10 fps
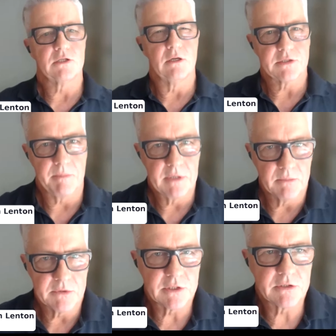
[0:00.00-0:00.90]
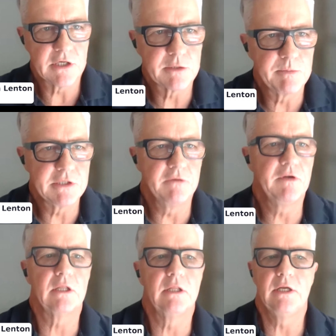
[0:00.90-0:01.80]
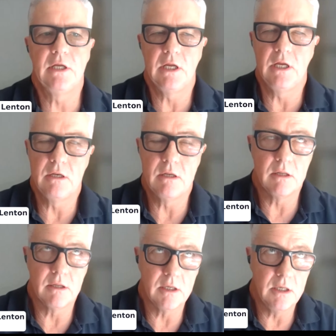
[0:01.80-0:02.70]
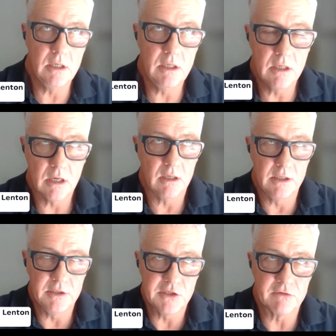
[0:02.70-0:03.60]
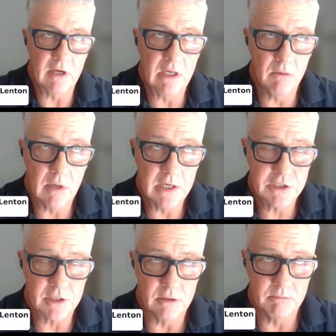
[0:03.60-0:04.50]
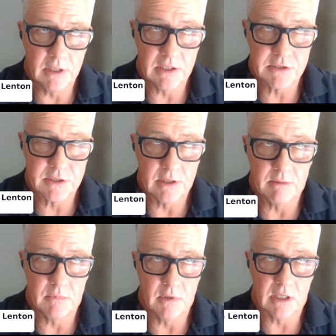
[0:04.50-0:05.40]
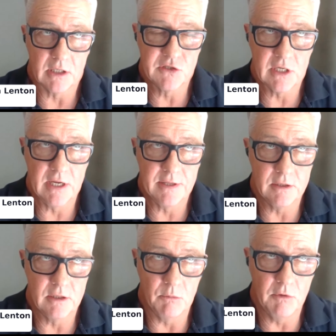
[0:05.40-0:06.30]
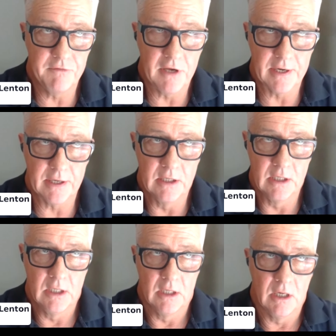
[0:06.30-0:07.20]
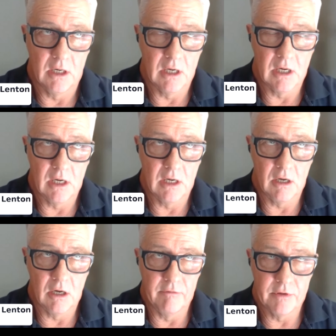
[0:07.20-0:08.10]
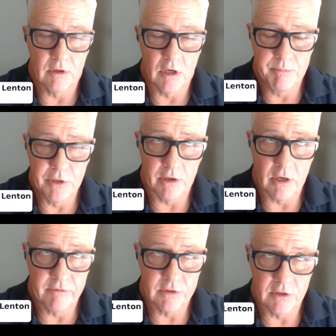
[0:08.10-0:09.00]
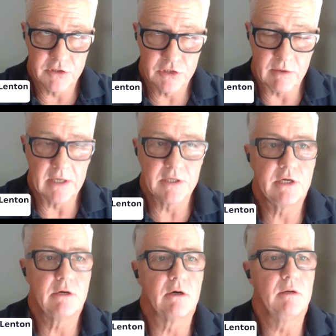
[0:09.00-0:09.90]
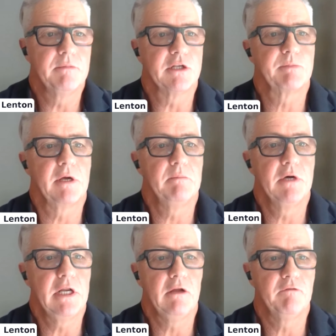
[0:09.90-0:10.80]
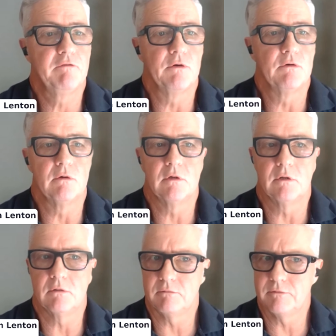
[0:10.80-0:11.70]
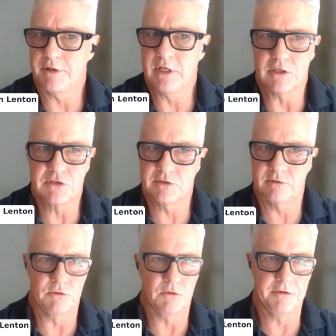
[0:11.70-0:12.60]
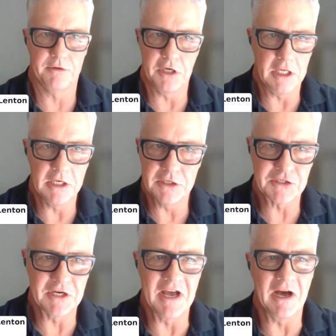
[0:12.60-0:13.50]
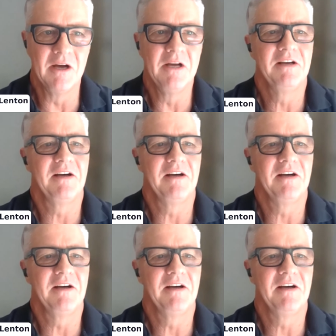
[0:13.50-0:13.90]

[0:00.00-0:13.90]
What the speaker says: it's not something that was addressed specifically in this evaluation, but I can say that we've had a opioid overdose strategy group that's been meeting for, I think it's 30 years now,